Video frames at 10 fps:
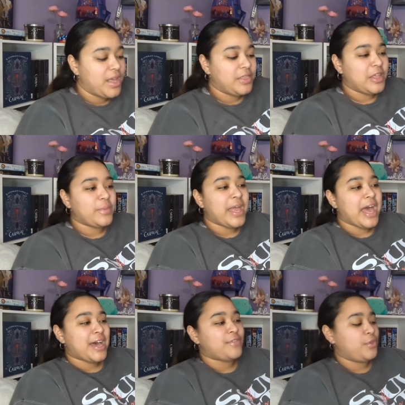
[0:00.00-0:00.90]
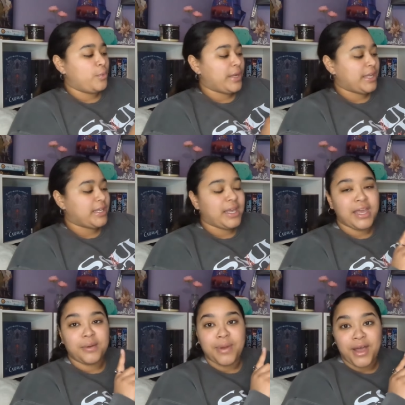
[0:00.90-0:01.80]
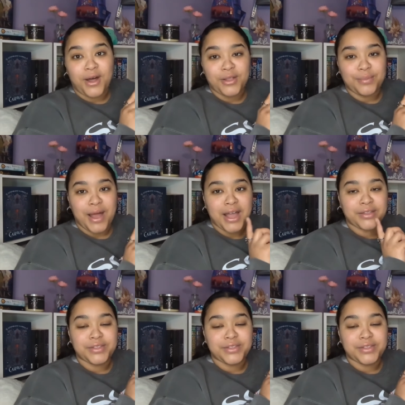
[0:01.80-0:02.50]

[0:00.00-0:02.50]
Then we have The Wicked King by Holly Black.